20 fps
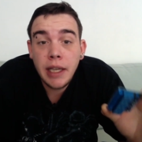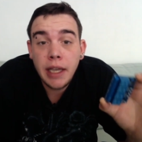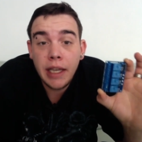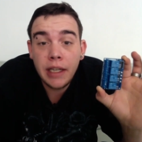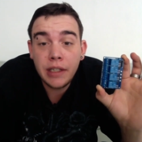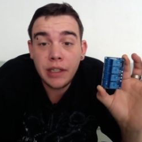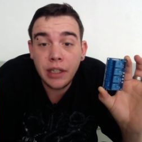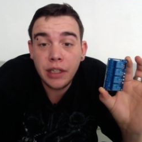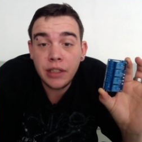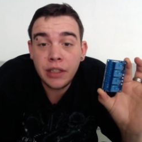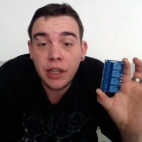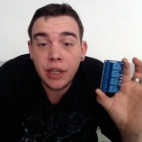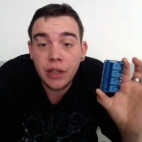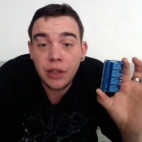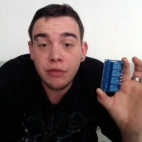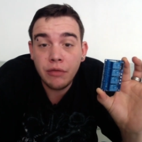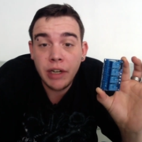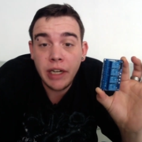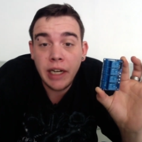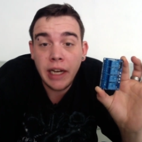it's going to turn
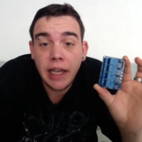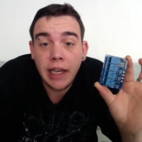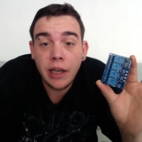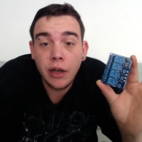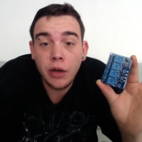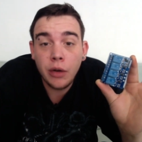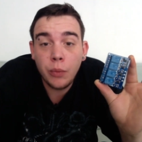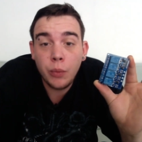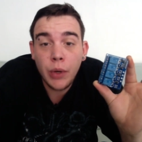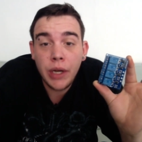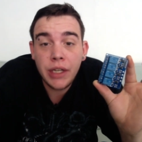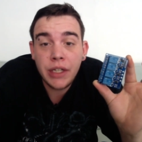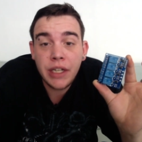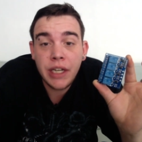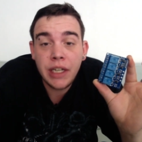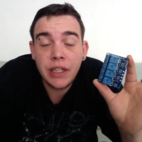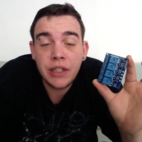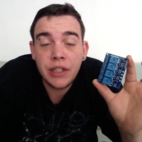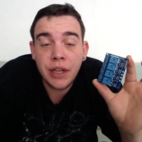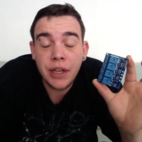the relay on, which
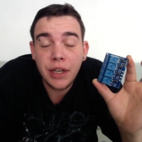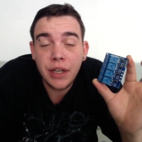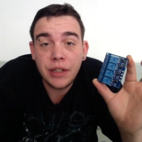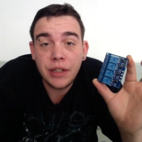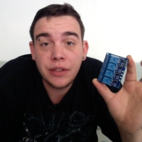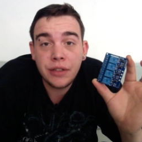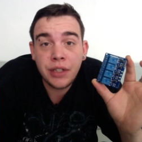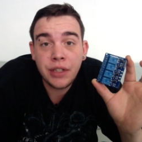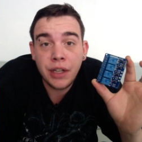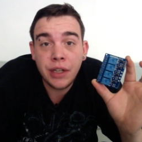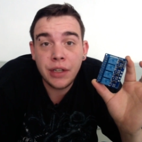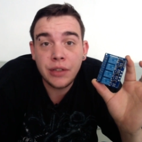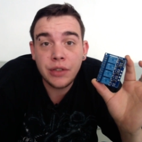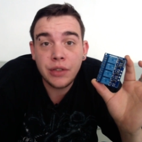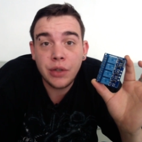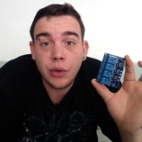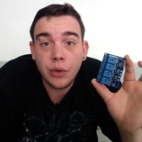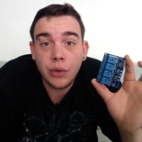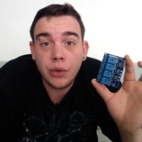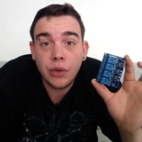in turn turns
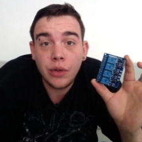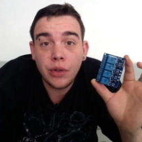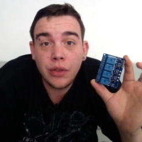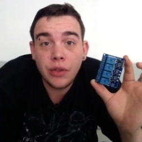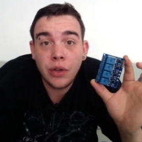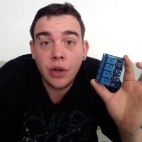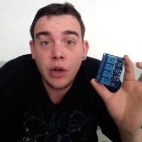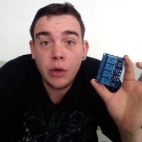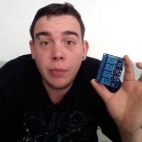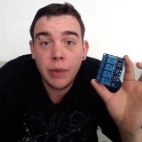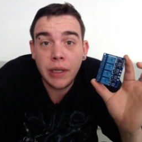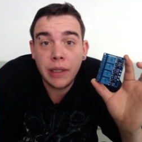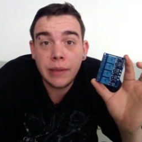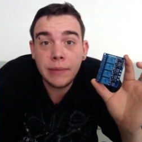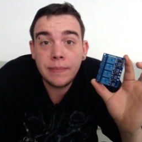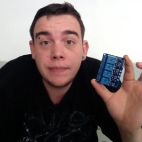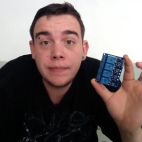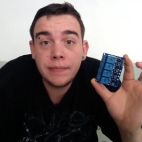on the hopper.